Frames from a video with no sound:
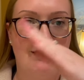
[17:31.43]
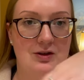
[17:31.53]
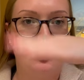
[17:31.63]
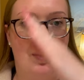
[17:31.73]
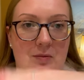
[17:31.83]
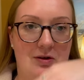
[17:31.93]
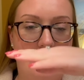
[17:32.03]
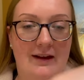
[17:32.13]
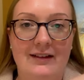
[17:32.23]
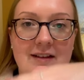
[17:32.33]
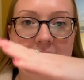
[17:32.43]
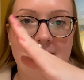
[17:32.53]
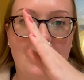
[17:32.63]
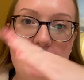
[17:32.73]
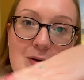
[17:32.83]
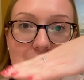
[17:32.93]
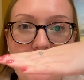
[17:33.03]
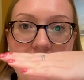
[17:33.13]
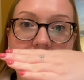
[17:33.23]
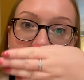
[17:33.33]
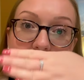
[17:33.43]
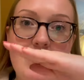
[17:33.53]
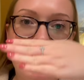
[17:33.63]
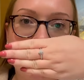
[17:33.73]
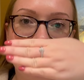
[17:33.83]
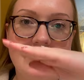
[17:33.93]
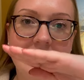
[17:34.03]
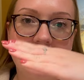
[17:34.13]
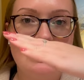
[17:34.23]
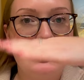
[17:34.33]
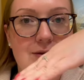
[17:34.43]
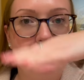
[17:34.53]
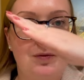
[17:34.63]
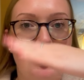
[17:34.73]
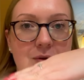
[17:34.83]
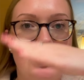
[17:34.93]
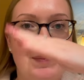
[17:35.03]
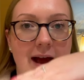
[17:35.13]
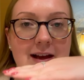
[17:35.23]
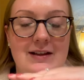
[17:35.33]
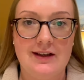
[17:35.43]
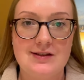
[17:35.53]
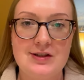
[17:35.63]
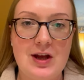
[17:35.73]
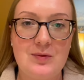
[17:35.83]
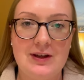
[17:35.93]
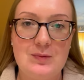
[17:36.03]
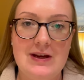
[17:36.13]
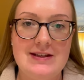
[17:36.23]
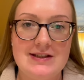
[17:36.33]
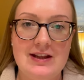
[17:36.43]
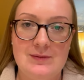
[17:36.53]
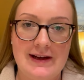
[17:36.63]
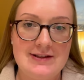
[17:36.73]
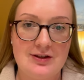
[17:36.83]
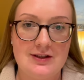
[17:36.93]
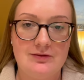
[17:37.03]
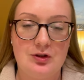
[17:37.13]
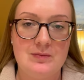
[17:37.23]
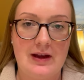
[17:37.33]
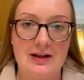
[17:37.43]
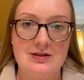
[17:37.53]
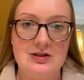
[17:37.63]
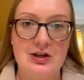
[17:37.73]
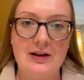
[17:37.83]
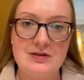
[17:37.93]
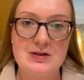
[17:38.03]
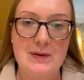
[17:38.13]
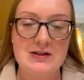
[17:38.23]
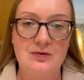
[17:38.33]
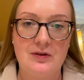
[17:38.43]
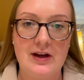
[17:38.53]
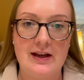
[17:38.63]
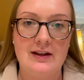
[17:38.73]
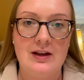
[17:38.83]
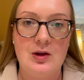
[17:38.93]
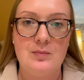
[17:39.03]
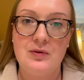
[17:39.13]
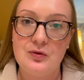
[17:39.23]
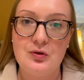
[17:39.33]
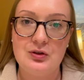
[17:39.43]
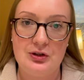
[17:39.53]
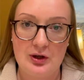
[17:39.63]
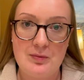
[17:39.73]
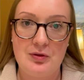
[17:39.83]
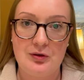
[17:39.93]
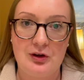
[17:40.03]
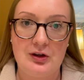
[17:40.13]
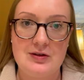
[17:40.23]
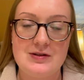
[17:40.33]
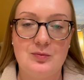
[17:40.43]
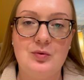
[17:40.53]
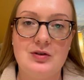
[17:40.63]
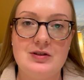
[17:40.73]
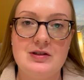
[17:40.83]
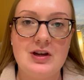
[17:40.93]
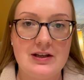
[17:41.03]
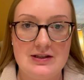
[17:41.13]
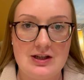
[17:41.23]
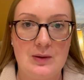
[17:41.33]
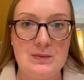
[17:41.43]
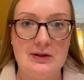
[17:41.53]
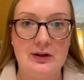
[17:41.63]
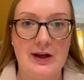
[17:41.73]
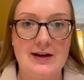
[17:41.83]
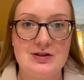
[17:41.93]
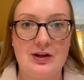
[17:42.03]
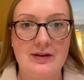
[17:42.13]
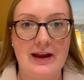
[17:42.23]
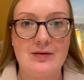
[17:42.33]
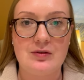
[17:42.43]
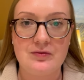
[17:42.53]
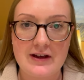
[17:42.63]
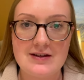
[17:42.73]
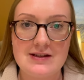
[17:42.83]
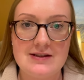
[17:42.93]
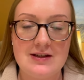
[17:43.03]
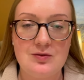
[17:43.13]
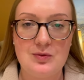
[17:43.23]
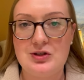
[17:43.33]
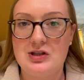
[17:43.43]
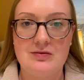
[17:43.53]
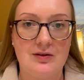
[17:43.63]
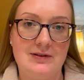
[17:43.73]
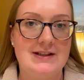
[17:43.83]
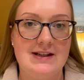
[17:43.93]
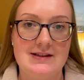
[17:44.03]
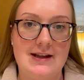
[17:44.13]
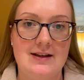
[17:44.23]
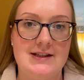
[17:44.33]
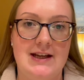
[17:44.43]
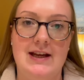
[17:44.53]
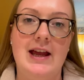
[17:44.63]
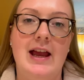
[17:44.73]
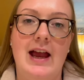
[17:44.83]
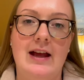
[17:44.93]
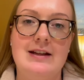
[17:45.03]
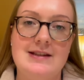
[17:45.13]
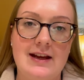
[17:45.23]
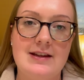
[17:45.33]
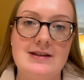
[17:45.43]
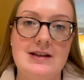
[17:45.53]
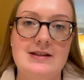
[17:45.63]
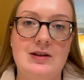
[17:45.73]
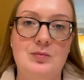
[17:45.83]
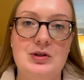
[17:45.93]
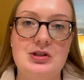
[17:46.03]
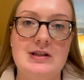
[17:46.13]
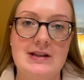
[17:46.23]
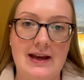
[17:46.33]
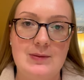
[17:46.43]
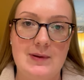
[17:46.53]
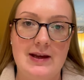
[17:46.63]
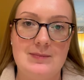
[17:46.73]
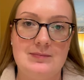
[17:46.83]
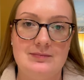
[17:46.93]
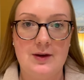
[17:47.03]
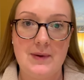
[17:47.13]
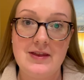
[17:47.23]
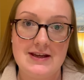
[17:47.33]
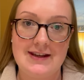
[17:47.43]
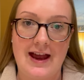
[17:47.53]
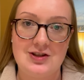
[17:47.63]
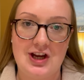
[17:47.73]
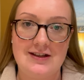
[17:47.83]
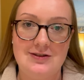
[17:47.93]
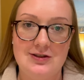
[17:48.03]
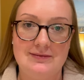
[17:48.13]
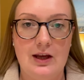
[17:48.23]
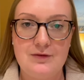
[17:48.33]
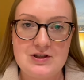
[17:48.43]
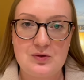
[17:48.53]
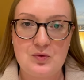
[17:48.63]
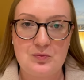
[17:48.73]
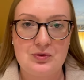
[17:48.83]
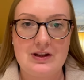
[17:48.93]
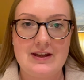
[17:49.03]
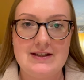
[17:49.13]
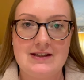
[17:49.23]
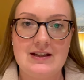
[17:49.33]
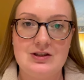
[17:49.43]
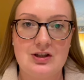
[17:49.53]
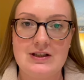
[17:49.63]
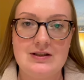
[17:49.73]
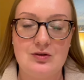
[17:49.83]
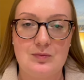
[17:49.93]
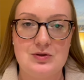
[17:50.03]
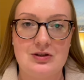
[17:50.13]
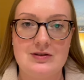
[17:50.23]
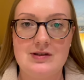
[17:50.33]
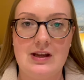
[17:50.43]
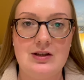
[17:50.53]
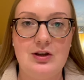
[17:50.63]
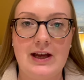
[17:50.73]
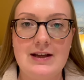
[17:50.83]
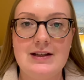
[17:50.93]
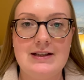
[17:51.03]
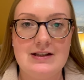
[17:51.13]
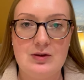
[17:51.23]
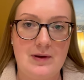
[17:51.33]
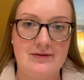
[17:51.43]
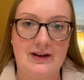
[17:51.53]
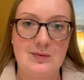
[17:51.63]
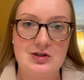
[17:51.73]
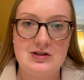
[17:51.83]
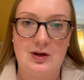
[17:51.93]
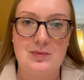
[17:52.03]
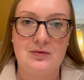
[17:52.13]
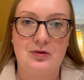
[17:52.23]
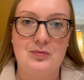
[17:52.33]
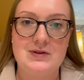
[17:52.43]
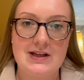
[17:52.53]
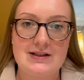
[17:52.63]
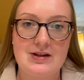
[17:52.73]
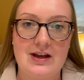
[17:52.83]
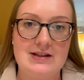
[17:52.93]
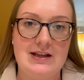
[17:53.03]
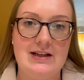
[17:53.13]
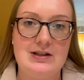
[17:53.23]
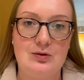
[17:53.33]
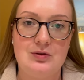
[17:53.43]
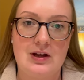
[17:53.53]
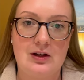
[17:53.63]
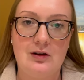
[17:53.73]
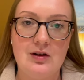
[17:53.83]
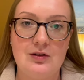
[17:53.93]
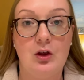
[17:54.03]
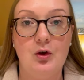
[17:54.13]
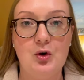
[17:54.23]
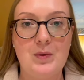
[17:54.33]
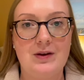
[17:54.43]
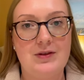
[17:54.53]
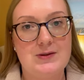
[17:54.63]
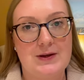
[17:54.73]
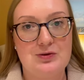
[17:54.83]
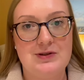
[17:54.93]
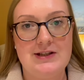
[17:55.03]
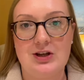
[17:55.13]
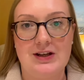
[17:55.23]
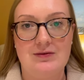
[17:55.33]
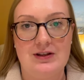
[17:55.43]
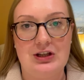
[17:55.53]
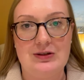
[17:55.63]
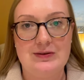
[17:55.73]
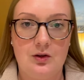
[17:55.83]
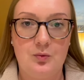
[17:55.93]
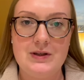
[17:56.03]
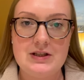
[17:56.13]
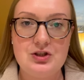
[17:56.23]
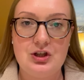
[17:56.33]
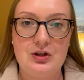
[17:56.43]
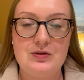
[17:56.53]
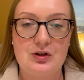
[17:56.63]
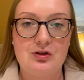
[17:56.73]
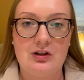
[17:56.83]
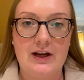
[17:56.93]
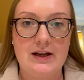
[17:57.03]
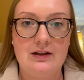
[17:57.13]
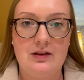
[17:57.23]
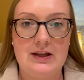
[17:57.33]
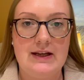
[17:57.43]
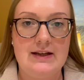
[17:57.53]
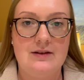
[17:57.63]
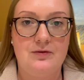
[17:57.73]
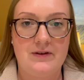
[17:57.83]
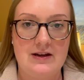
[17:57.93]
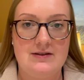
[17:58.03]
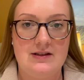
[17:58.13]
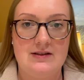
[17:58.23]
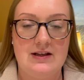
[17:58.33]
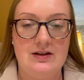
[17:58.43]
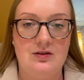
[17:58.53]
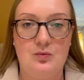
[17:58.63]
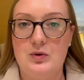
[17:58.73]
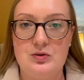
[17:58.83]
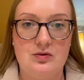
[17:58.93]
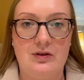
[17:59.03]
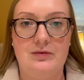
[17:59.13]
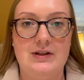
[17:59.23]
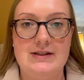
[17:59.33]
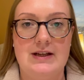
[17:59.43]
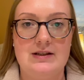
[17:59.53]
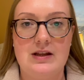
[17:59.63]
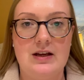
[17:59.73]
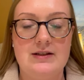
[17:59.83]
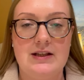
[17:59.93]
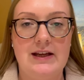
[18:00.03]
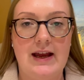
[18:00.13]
I don't know why I'm doing that. More that way than forward and back. Tonight we're going to be eating in the main dining room, and you have to specify before you come on the cruise what dining time you'd like. So they have a first sitting which is roughly 6:30 and a second sitting which is 8 p.m. But these can change. If you don't want one of these set dining options, then you can eat in the buffet, which is open from 6:30 till 9 o'clock, or one of the specialty dining venues. We did choose online the first sitting, which was roughly 6:30.